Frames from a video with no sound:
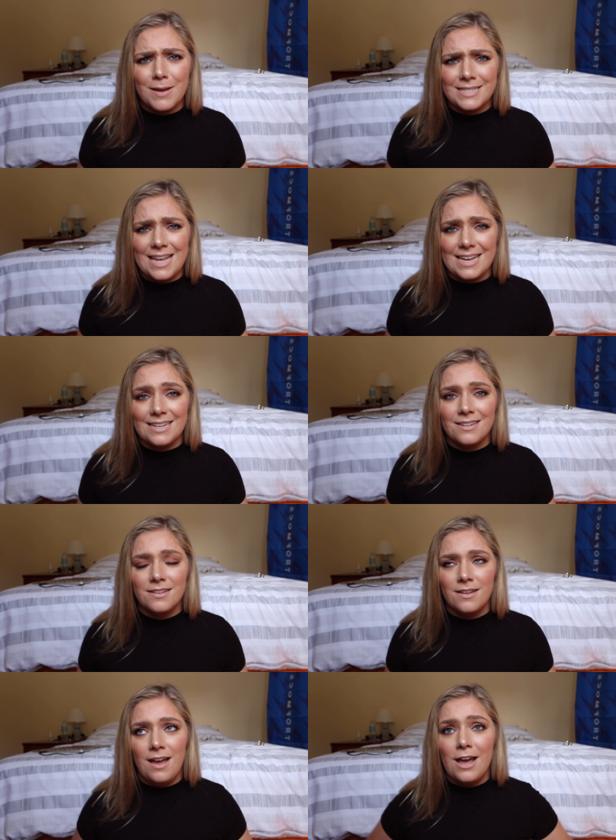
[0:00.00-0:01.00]
am I saying?
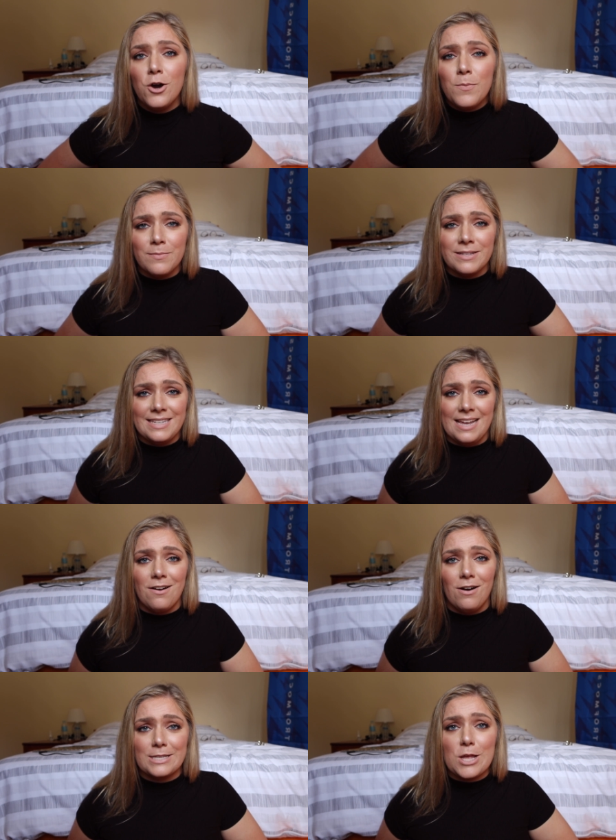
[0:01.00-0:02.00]
I hope I've been saying
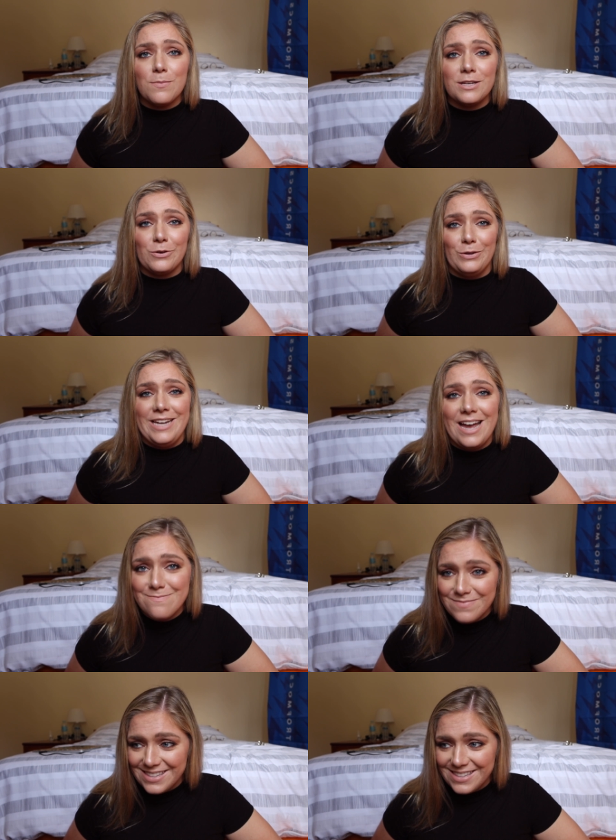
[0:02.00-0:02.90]
Oslab this whole time.